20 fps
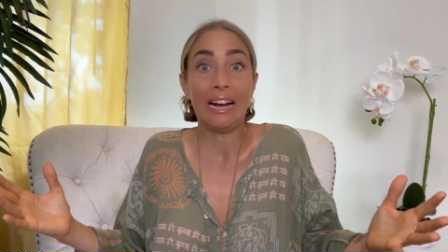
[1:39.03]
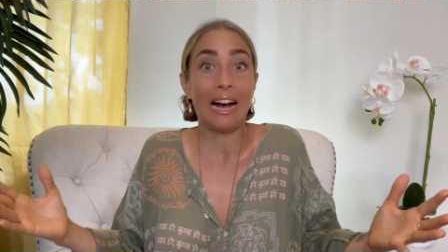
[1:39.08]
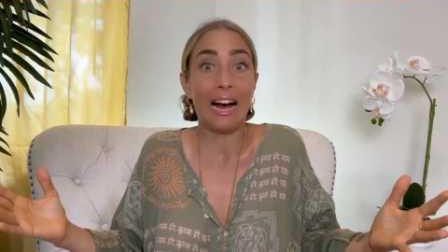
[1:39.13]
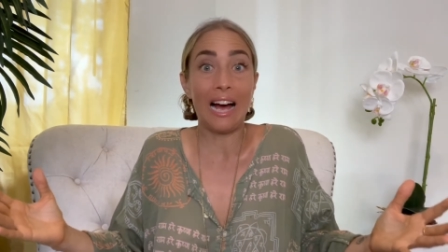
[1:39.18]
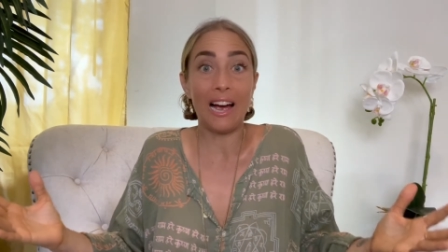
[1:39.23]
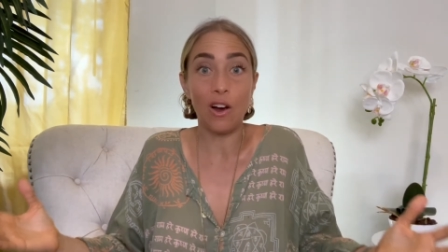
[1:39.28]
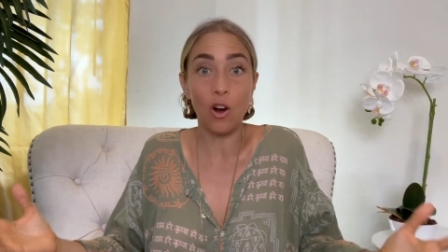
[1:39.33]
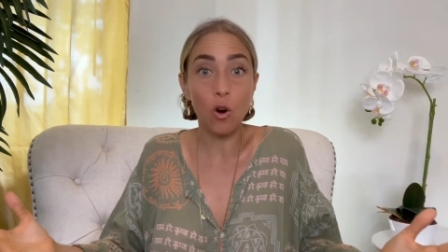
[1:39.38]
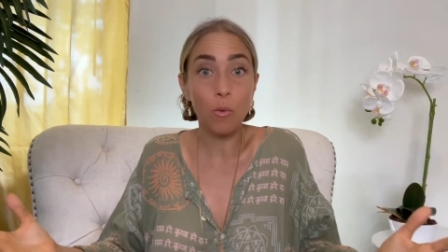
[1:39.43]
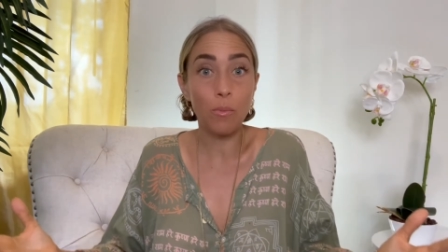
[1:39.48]
I
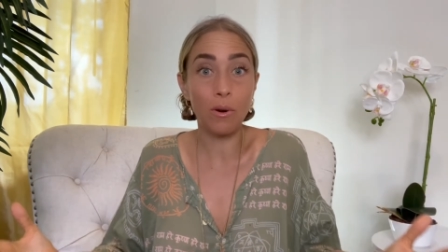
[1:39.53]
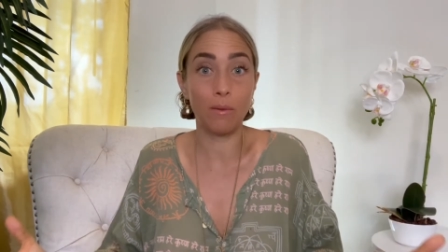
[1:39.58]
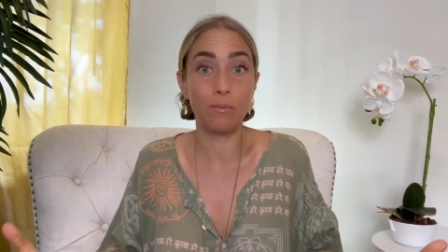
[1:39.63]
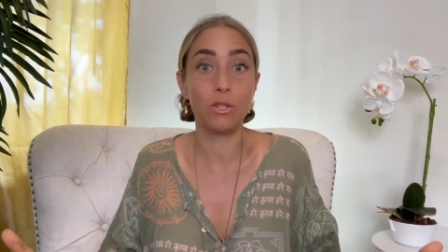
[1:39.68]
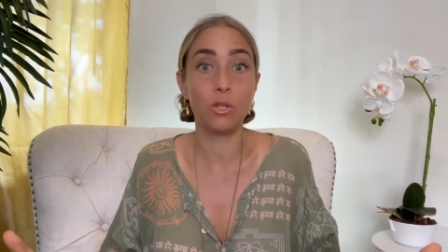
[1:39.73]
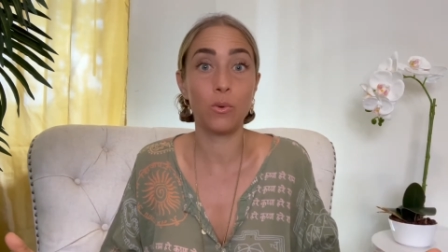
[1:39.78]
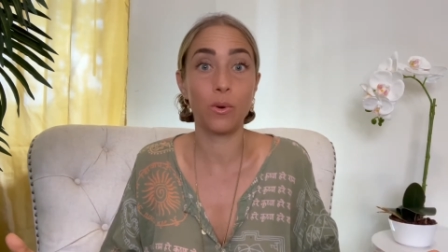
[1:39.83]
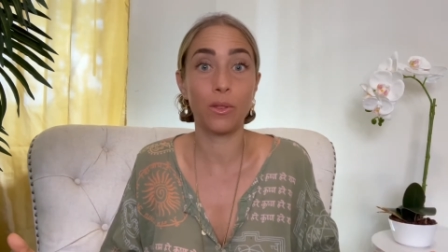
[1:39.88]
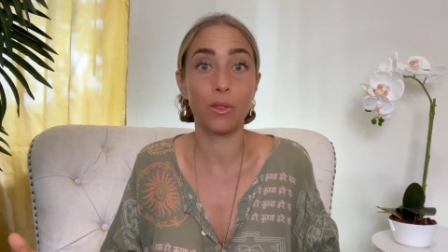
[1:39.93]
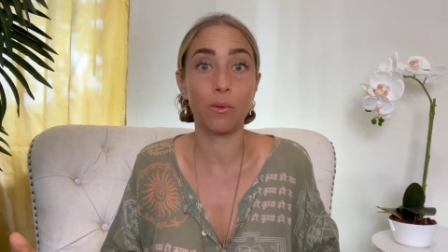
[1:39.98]
hope I'm
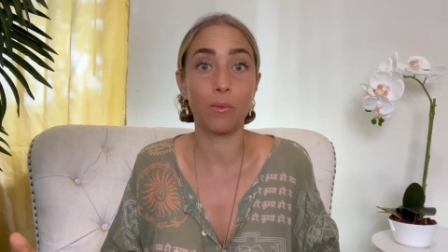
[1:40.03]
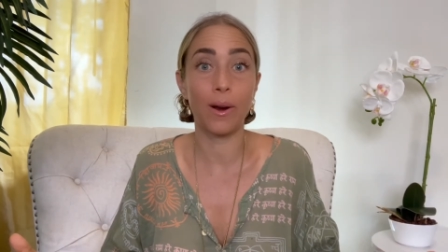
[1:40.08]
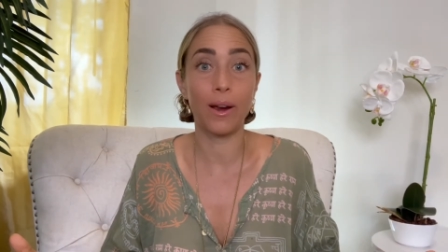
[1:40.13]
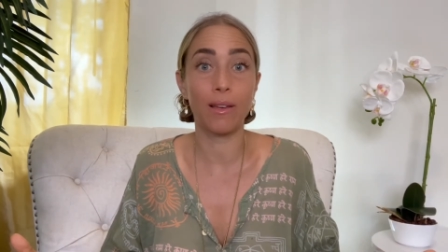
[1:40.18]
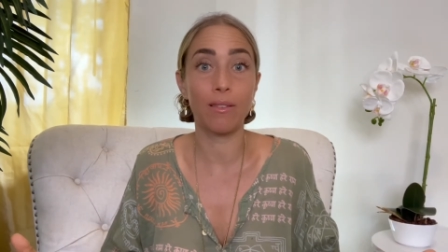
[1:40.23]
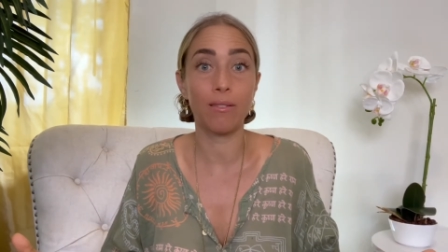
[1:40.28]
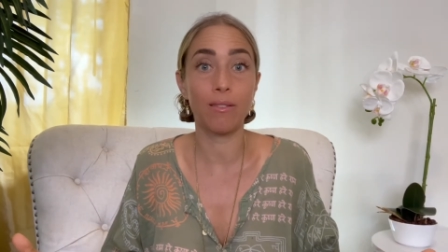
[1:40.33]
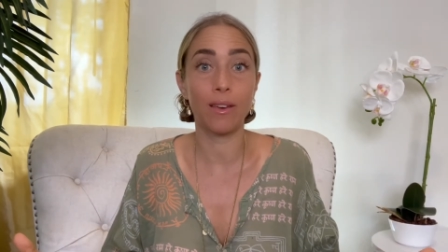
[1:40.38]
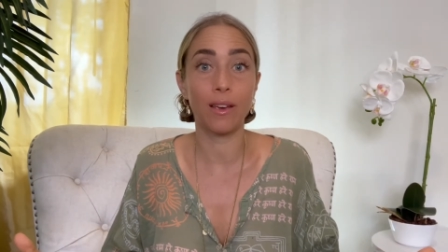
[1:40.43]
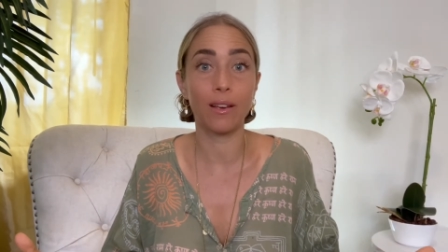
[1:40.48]
doing the
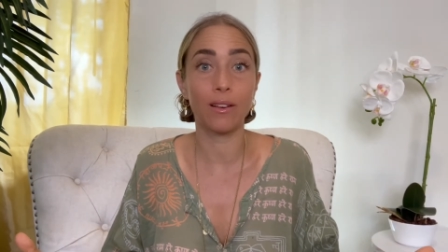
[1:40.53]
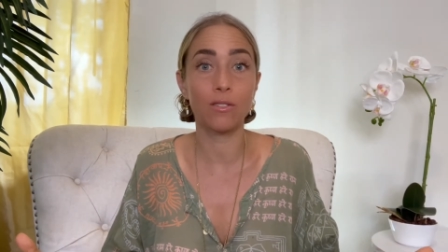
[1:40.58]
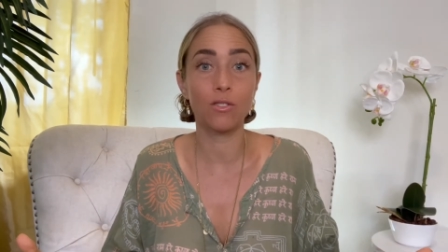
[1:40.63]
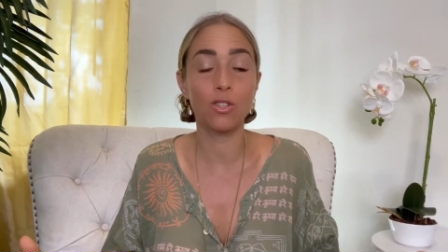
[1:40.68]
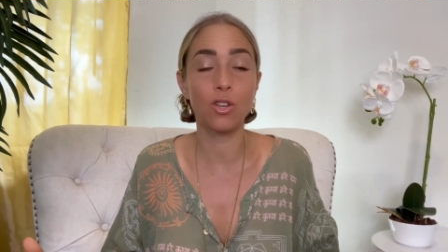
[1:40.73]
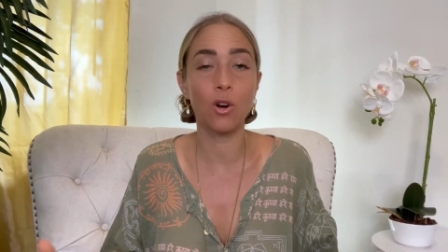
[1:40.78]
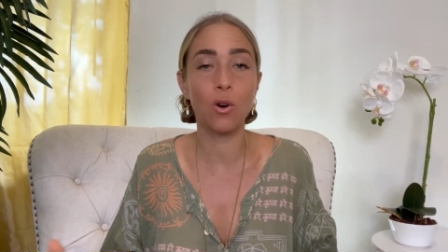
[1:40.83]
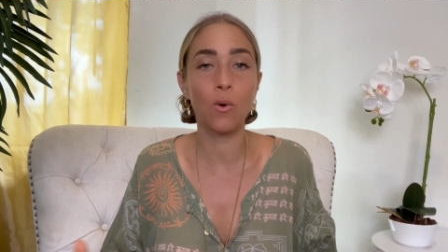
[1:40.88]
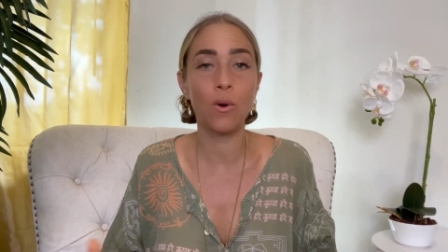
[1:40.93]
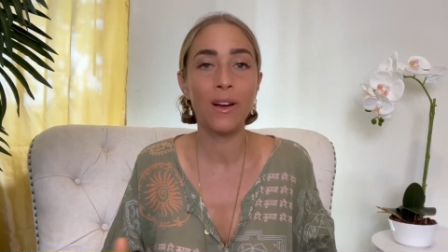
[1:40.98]
right thing.
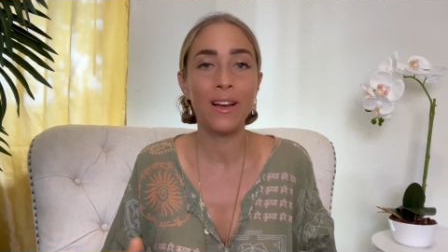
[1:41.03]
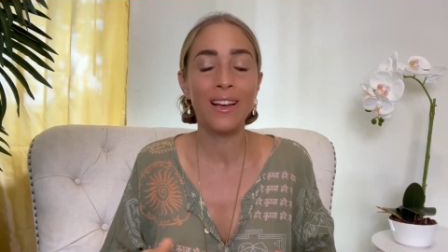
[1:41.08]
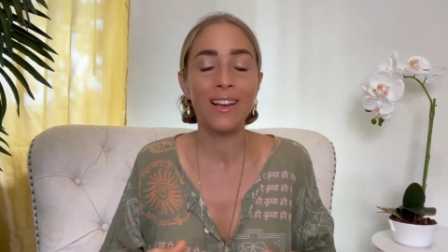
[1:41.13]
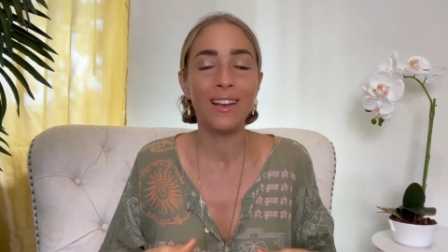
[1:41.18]
So